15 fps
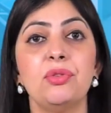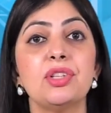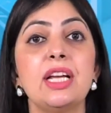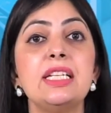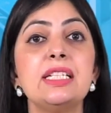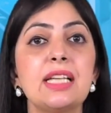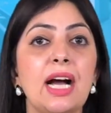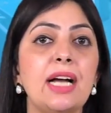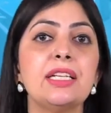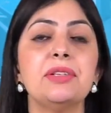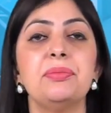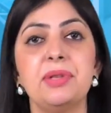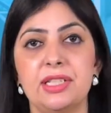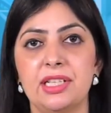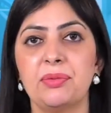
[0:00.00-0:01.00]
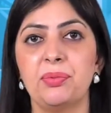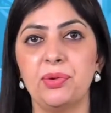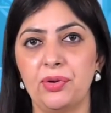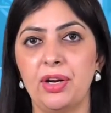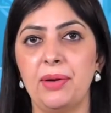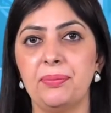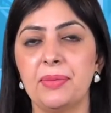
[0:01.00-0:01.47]
for the entire BTech
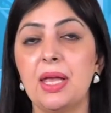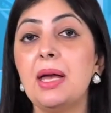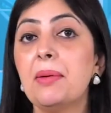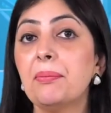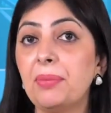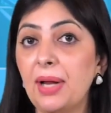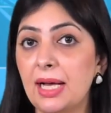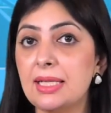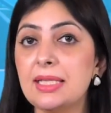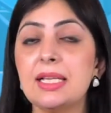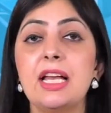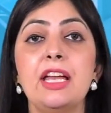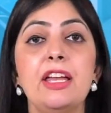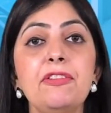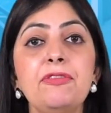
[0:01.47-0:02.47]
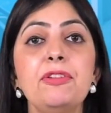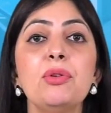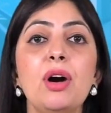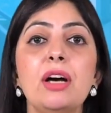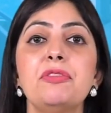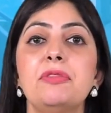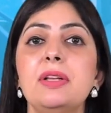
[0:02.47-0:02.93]
program. Plus, if you
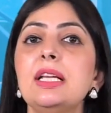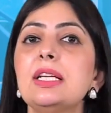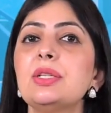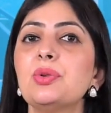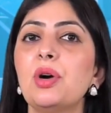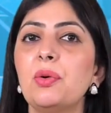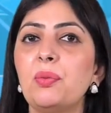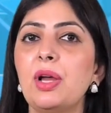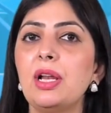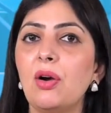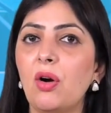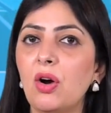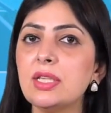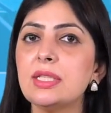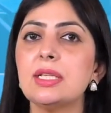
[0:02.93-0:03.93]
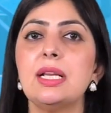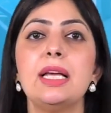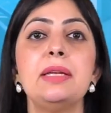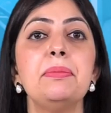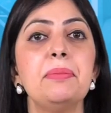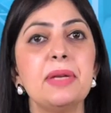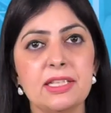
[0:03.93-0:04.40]
are willing to avail hostel
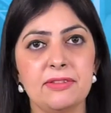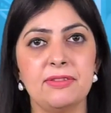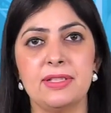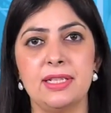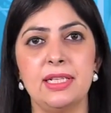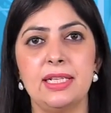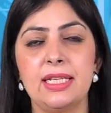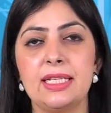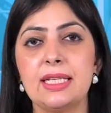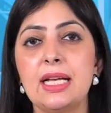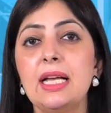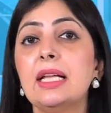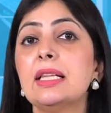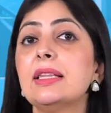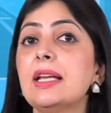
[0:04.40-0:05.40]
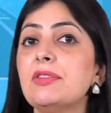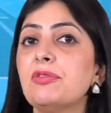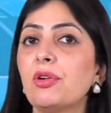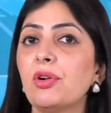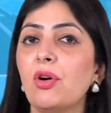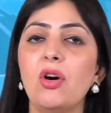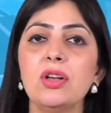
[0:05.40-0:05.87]
and mess facilities, then
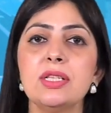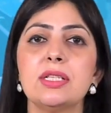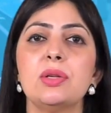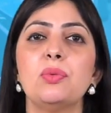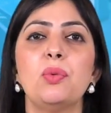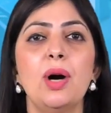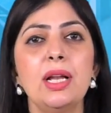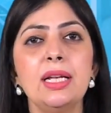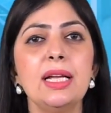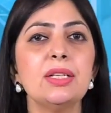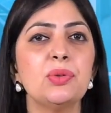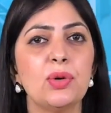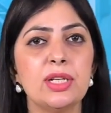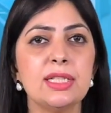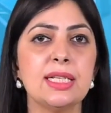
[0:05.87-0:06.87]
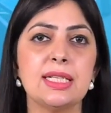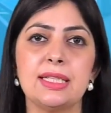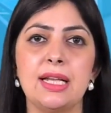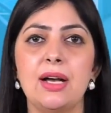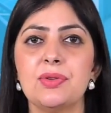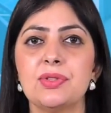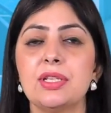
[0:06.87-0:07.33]
for hostel
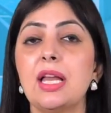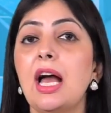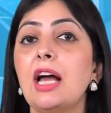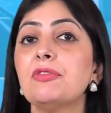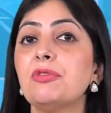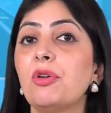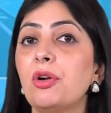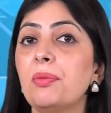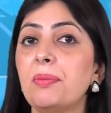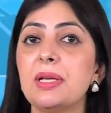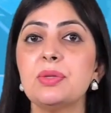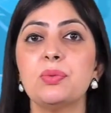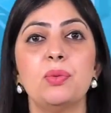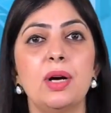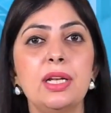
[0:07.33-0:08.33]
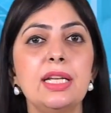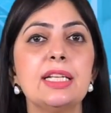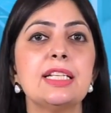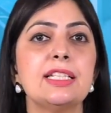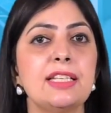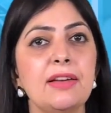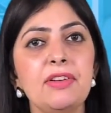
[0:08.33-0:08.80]
1,26,000 and for mess
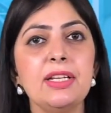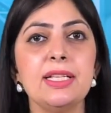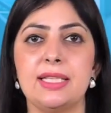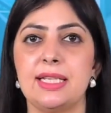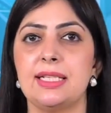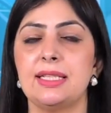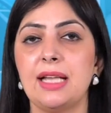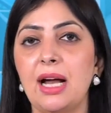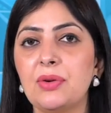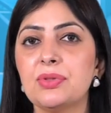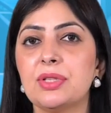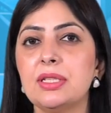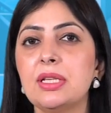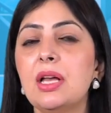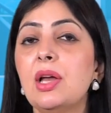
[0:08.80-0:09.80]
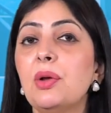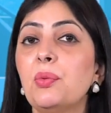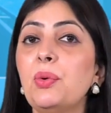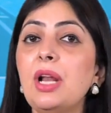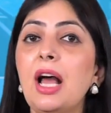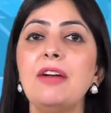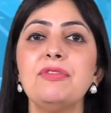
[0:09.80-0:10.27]
1,76,000
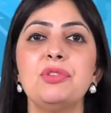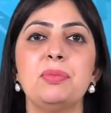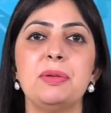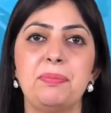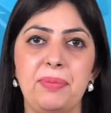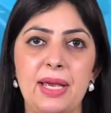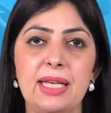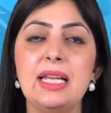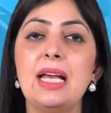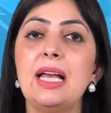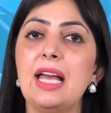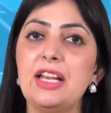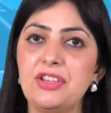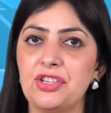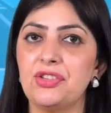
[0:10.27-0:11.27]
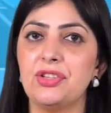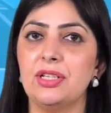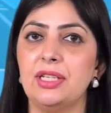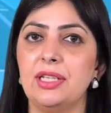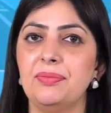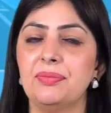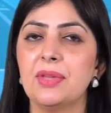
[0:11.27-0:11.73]
will have to be paid
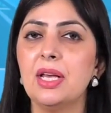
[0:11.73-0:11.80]
additionally.